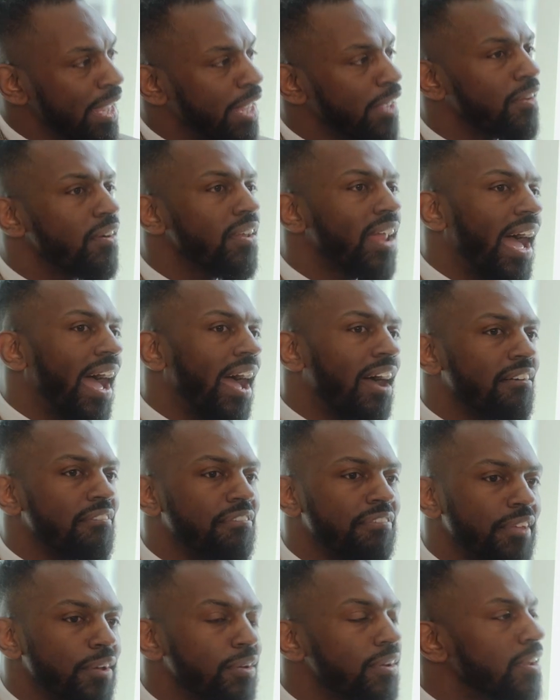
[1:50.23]
You've got
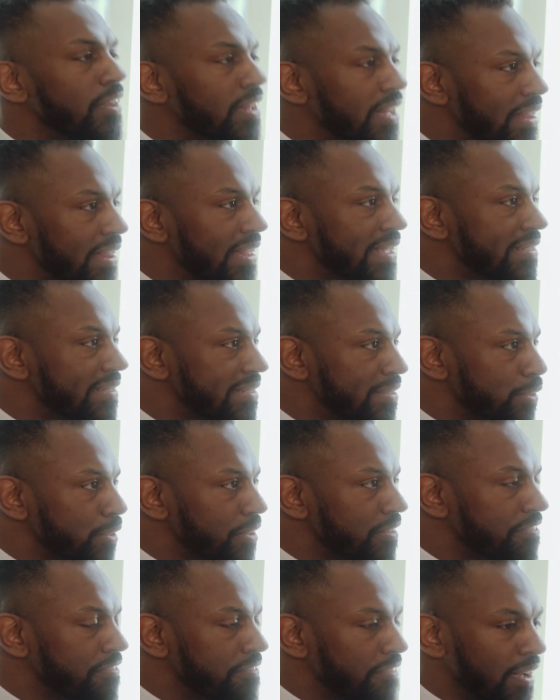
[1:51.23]
to look at these sort
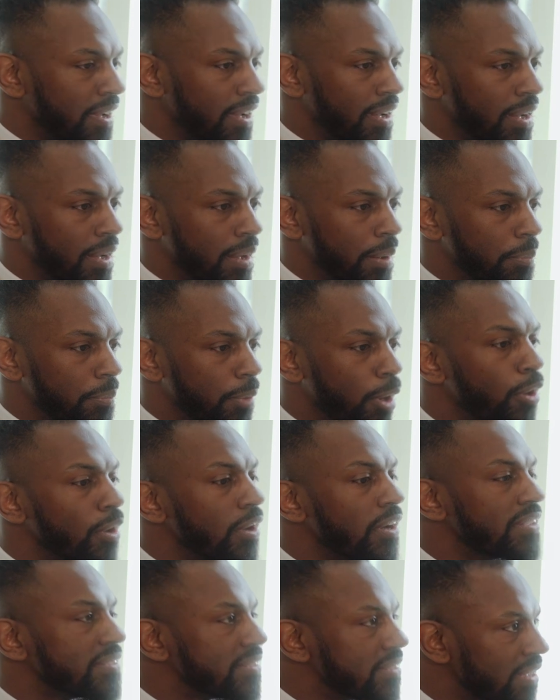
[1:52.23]
of
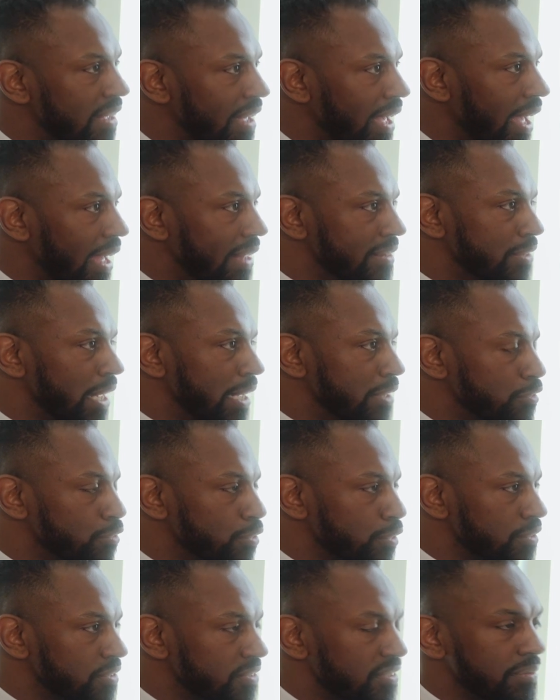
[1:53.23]
hooks and
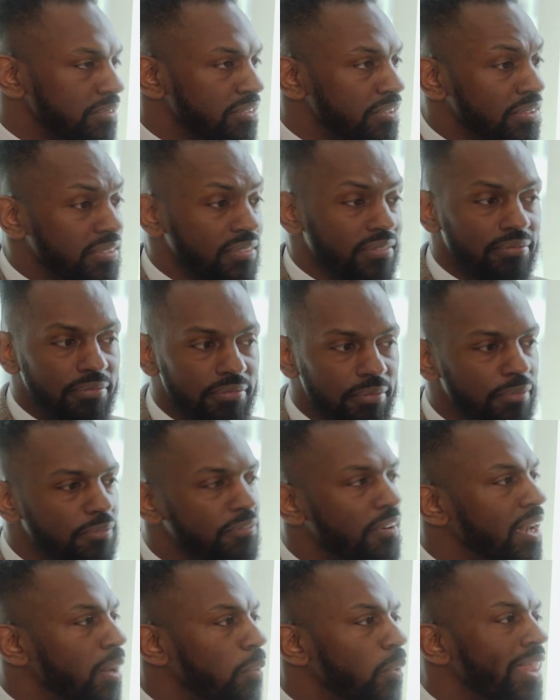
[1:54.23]
draws to
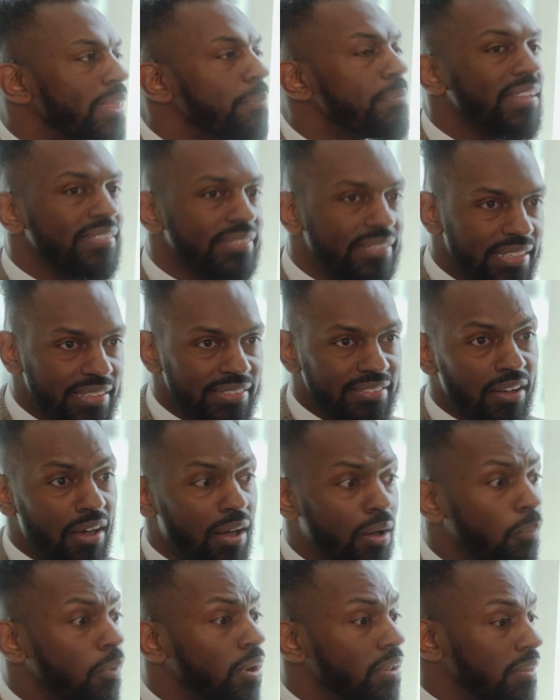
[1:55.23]
find out where the best things
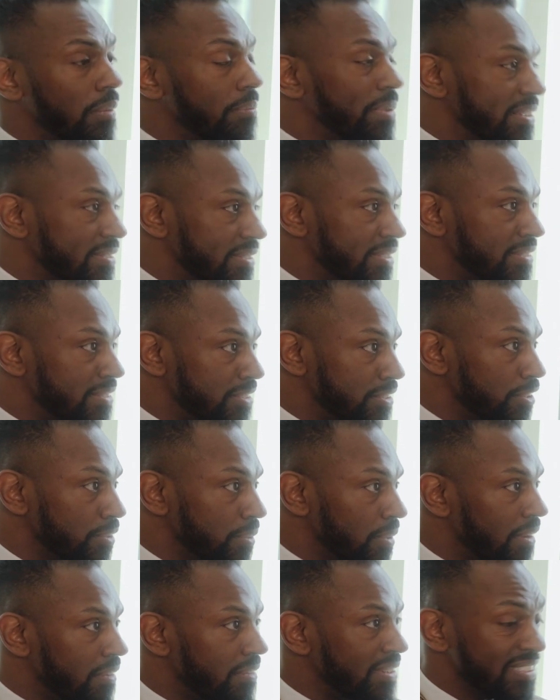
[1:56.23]
are, what the best things to
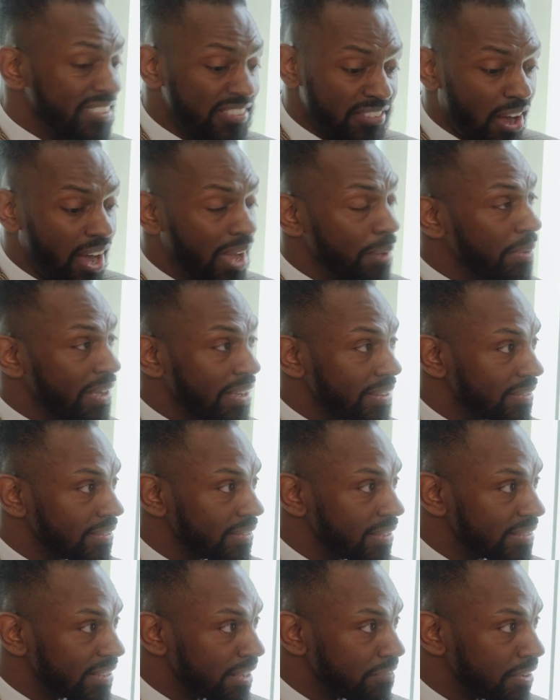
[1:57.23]
do are, and the timing
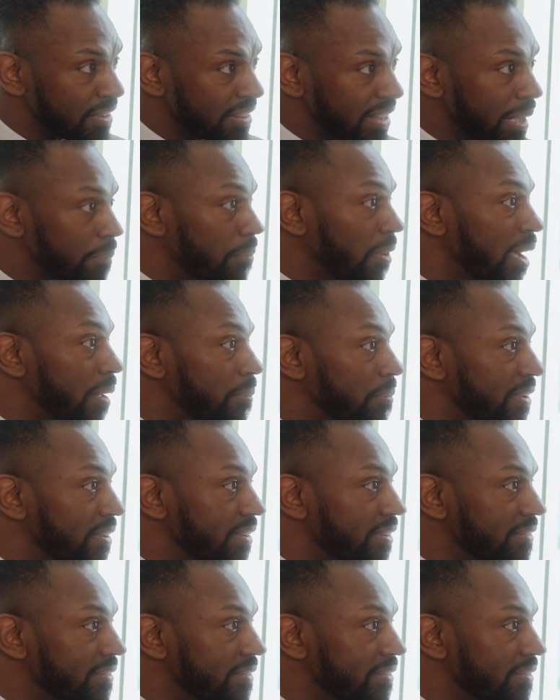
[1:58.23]
is everything, in my opinion.